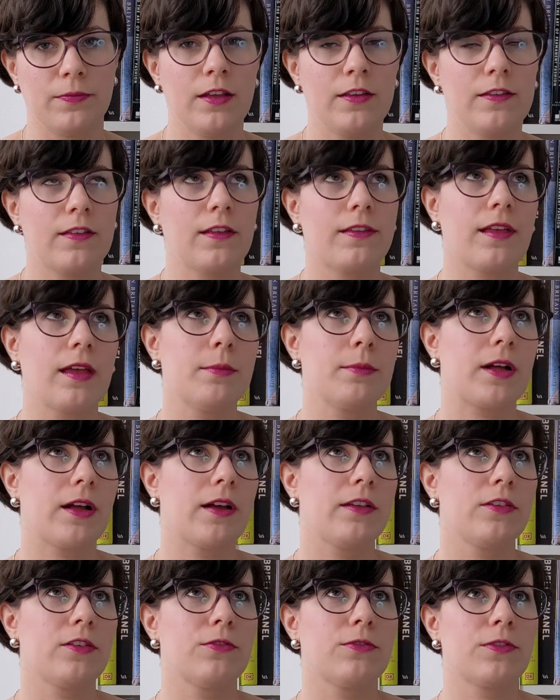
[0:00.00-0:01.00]
It's the same
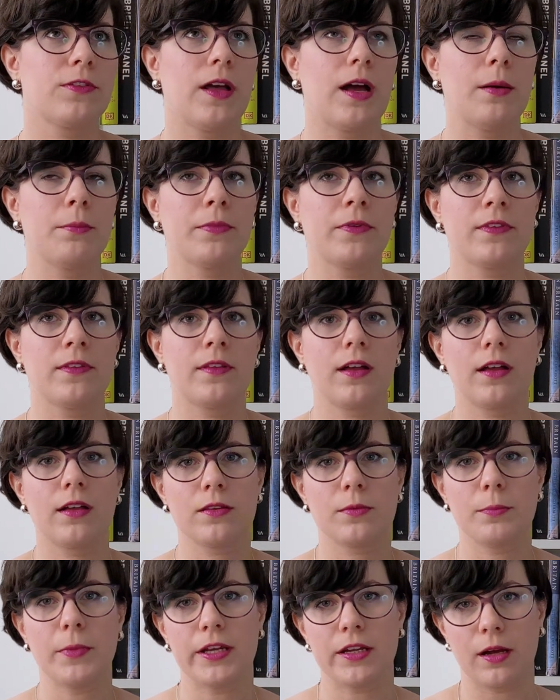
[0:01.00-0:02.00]
kind of lamps
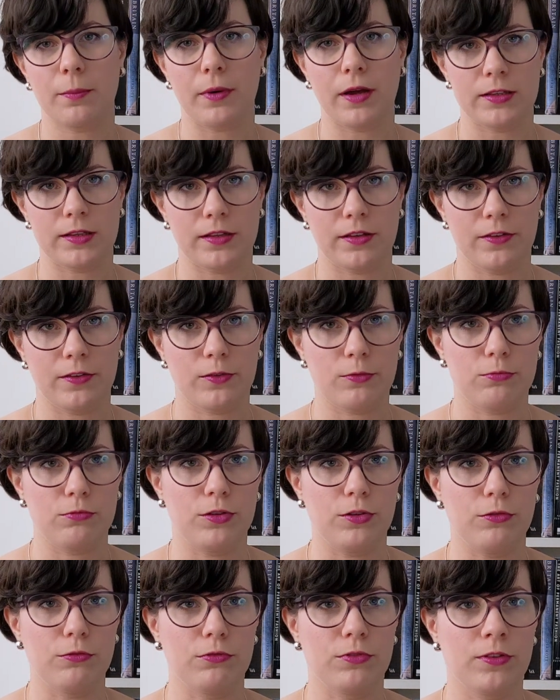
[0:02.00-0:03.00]
that makeup artists
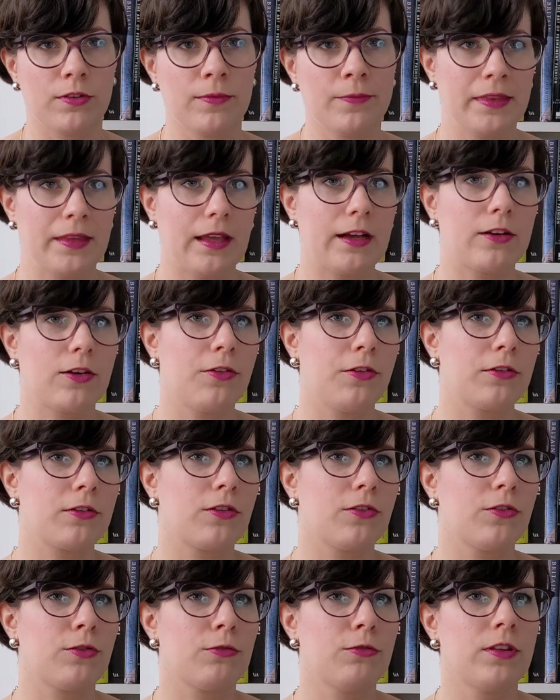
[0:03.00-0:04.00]
would use. A color
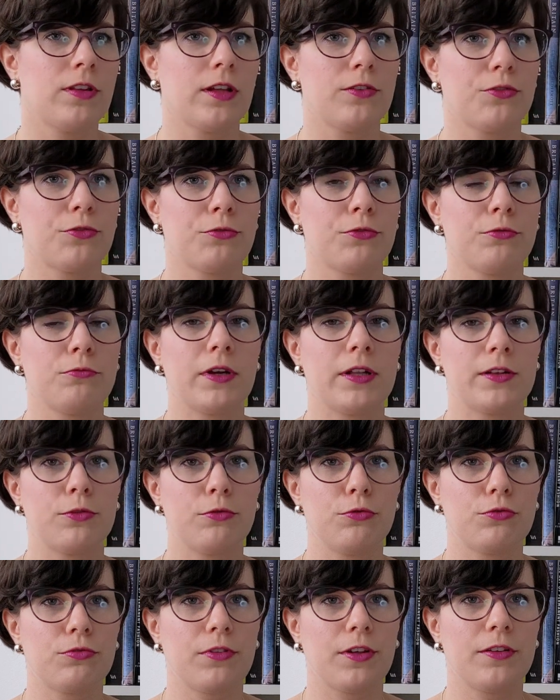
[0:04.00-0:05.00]
consultant should wear
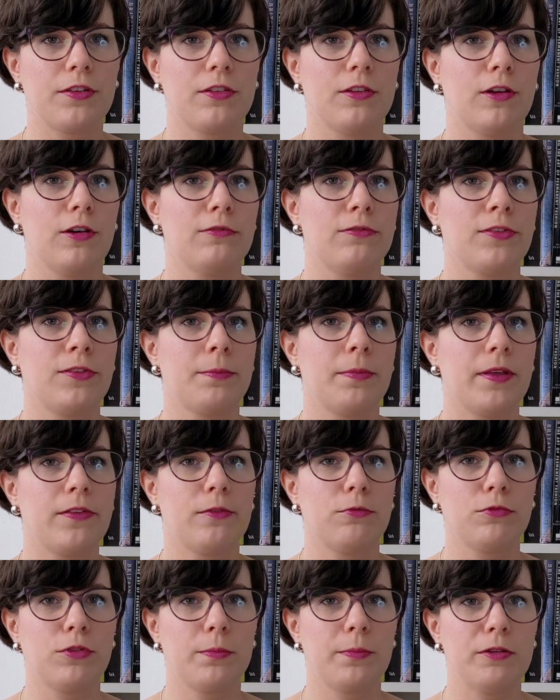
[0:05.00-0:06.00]
neutral clothes, best
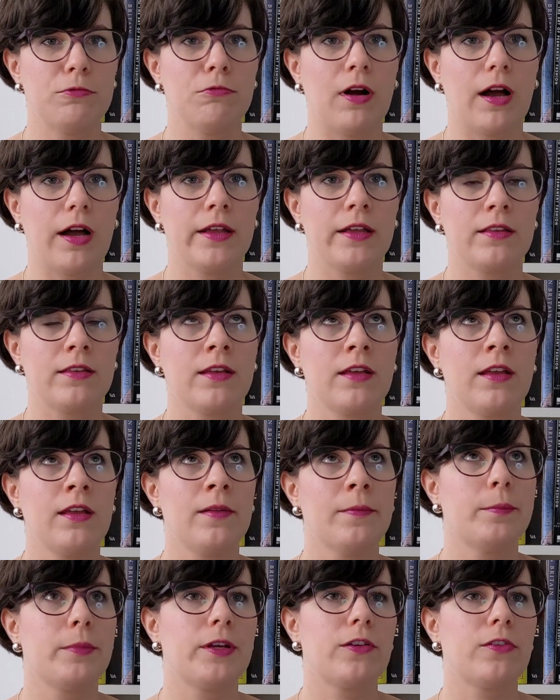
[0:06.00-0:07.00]
would be white,
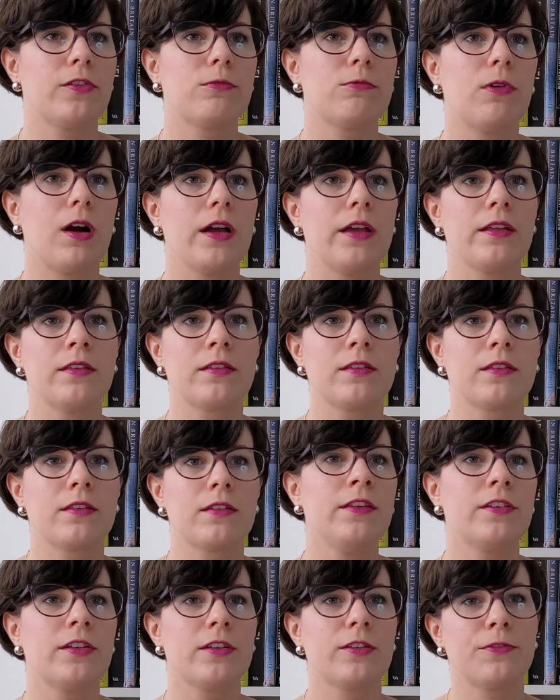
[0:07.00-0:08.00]
because white
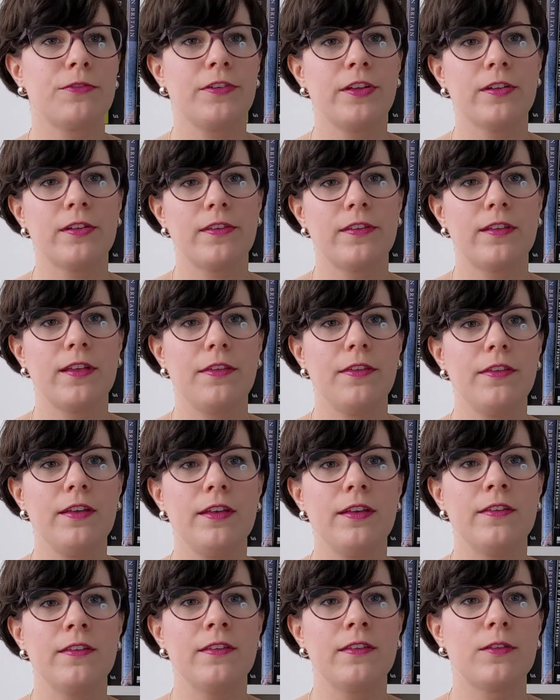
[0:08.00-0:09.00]
interferes the
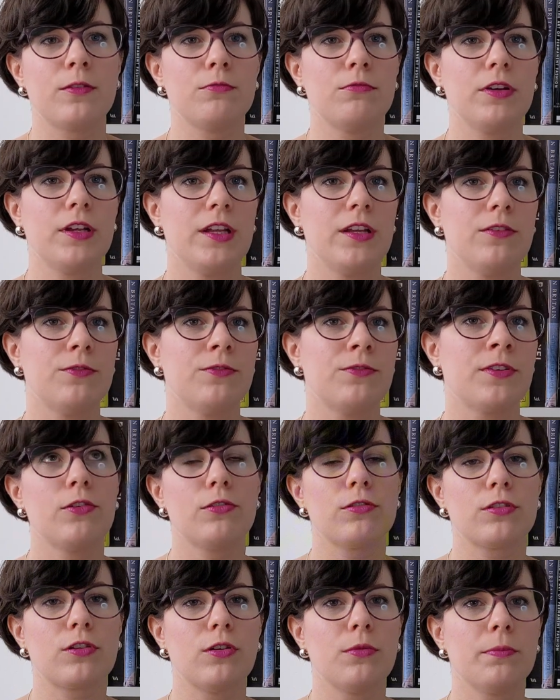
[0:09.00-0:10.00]
least with
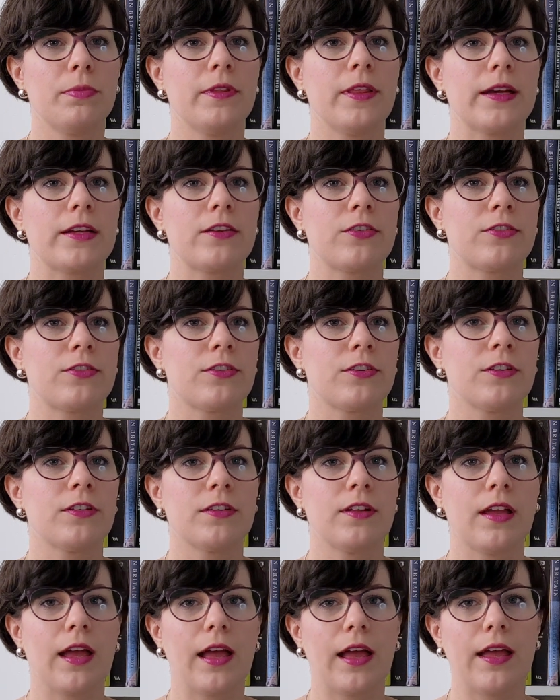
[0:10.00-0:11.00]
your
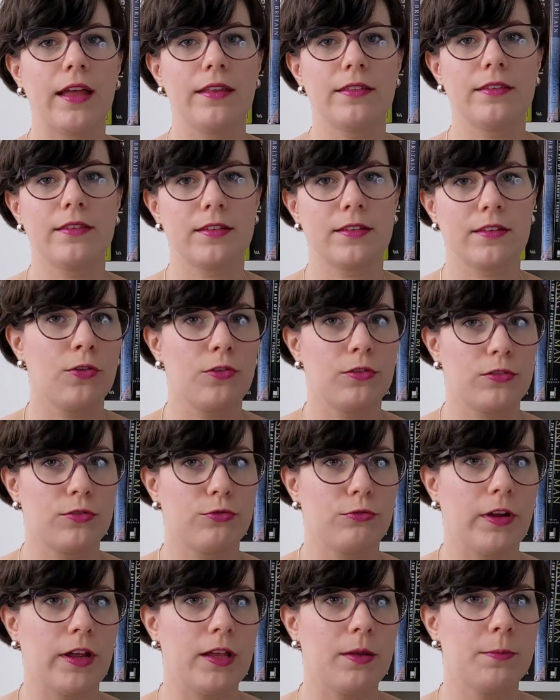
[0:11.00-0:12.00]
complexion and color
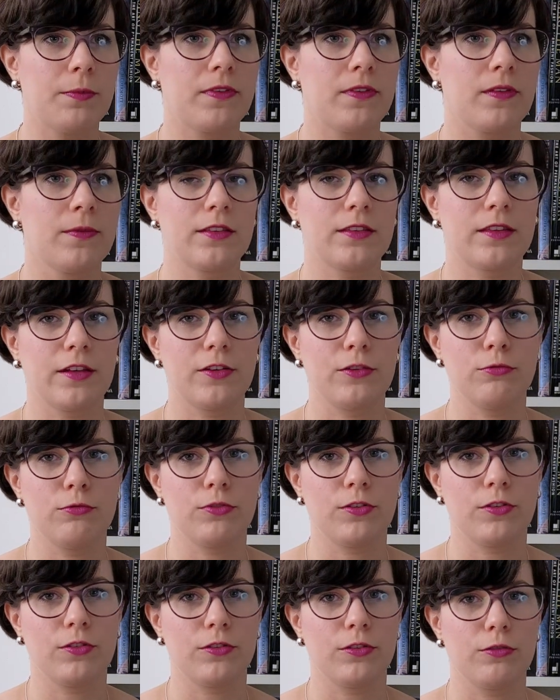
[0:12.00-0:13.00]
drapes that they
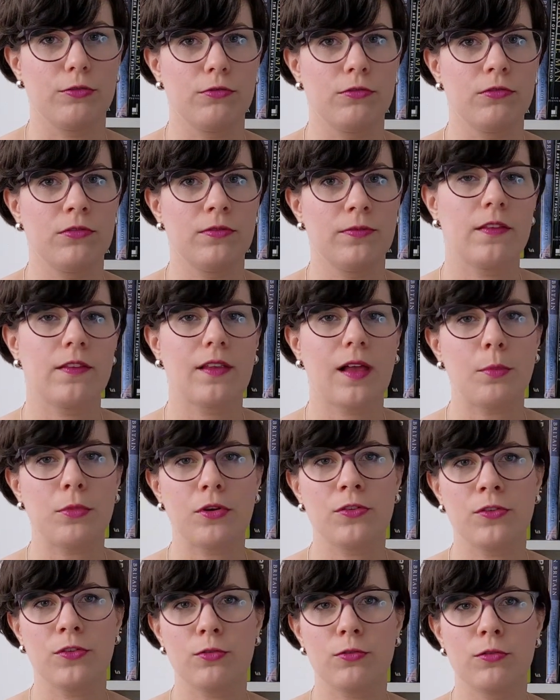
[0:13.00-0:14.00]
use on you. Some
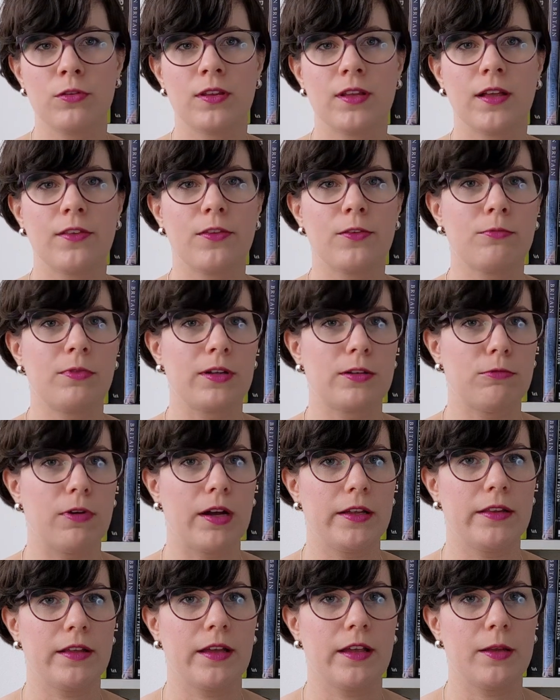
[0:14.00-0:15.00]
consultants wear
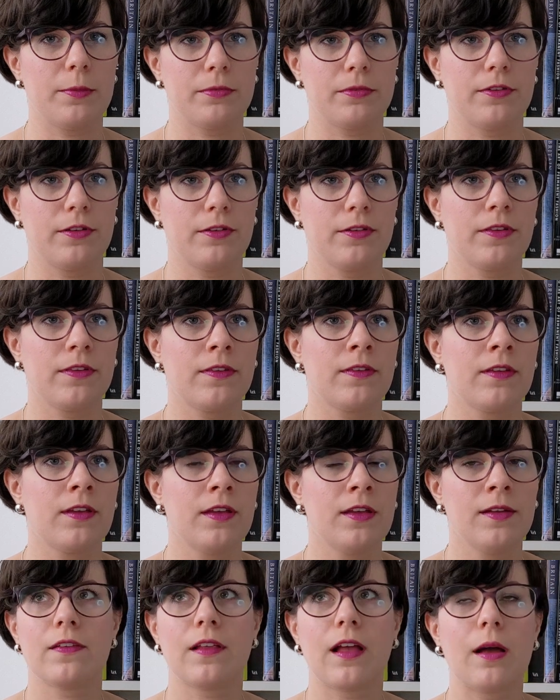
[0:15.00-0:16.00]
white aprons,
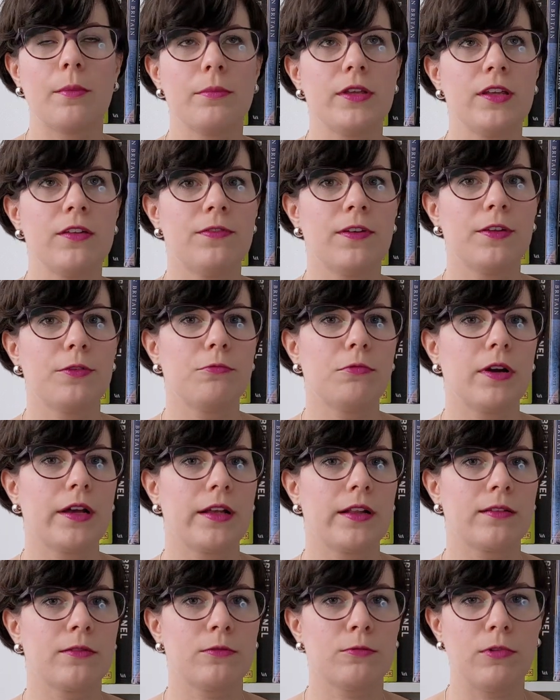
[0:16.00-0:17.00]
some even
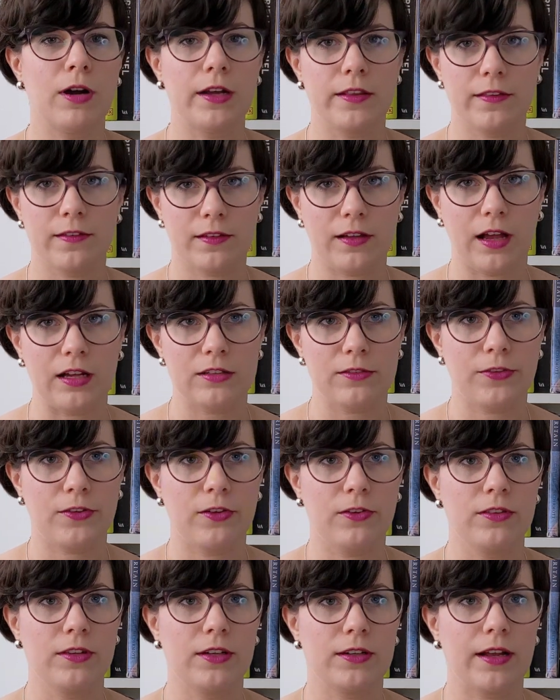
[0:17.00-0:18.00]
wear white scarves
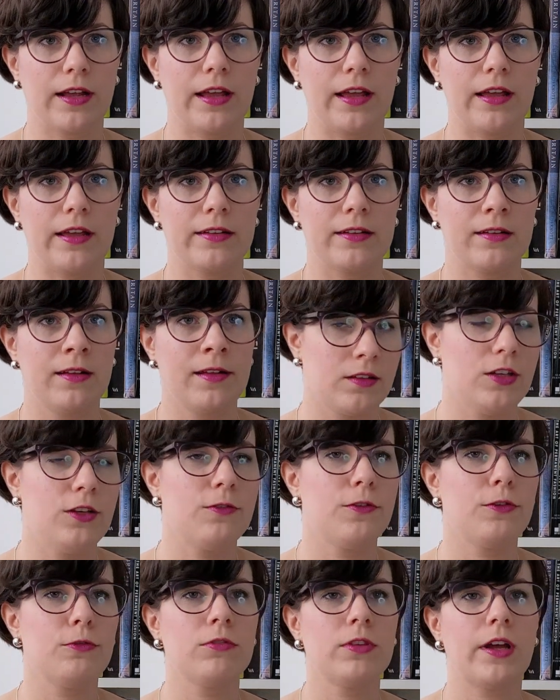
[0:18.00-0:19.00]
on their hair.
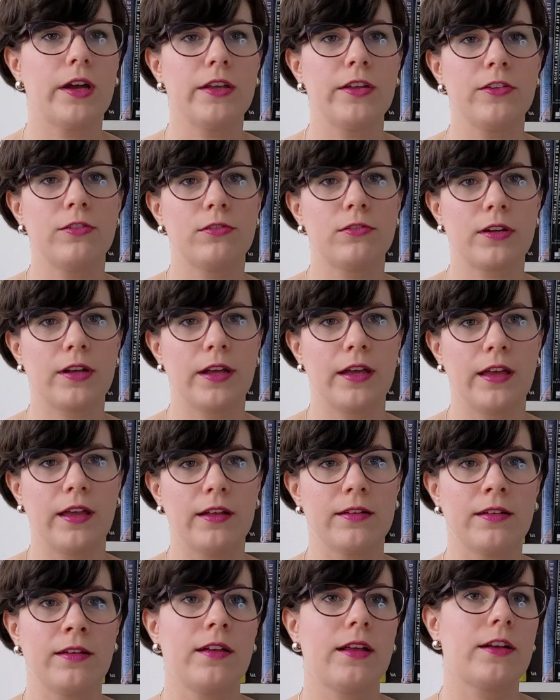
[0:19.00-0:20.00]
If you dye your
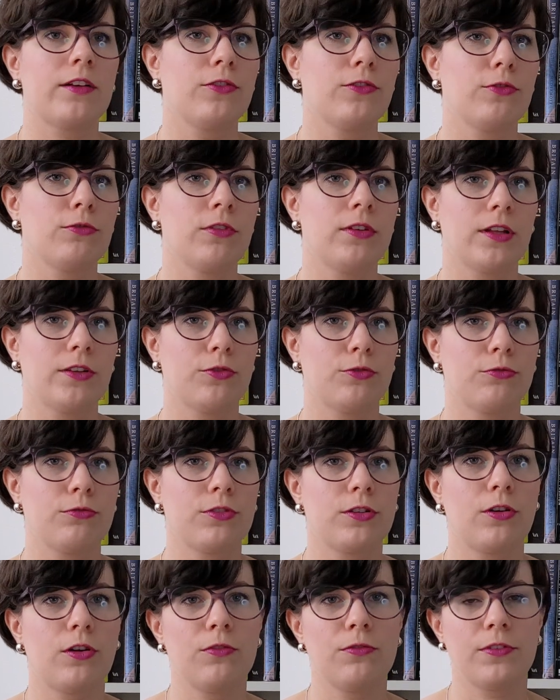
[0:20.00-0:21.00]
hair, a consultant
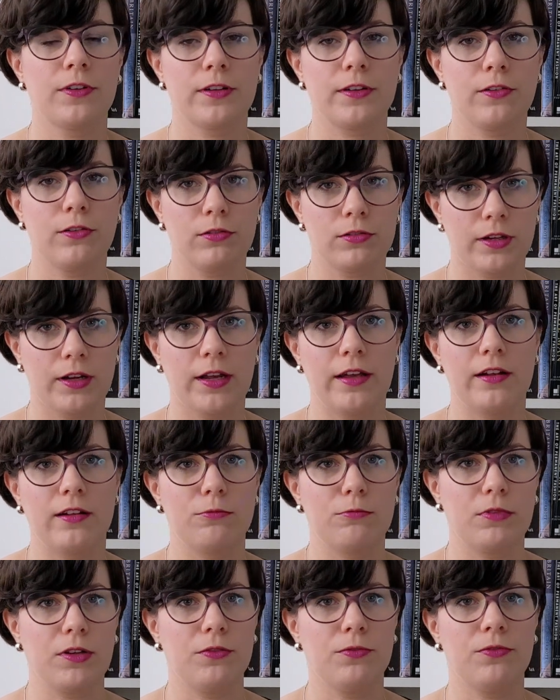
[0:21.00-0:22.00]
should cover your hair
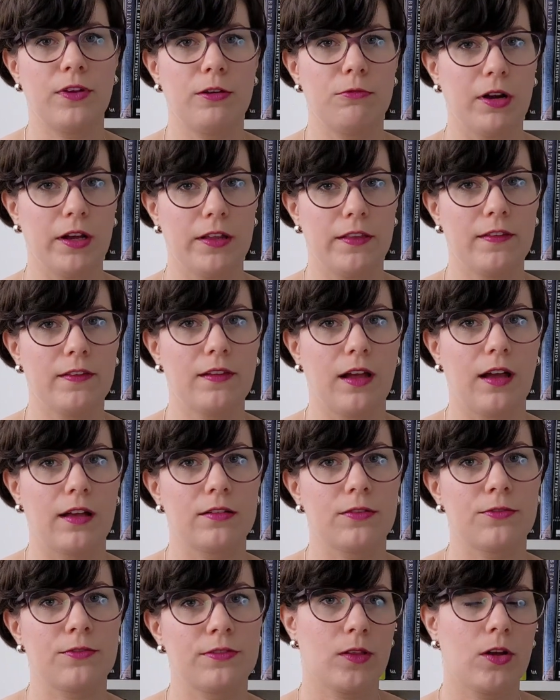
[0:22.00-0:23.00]
with a white
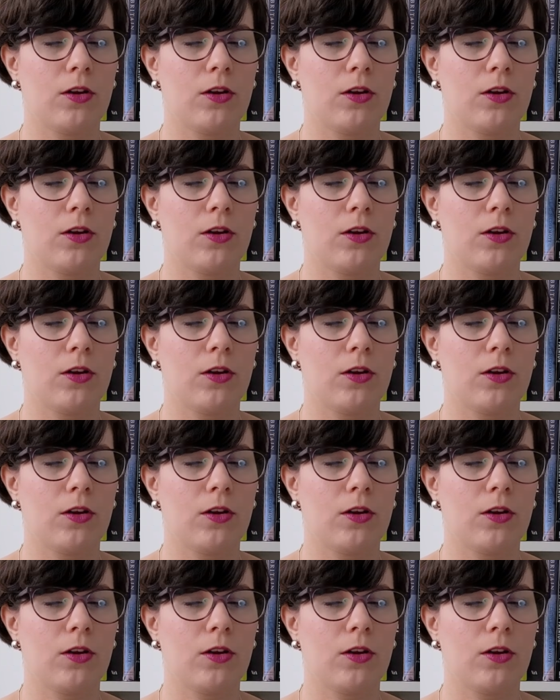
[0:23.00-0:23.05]
scarf.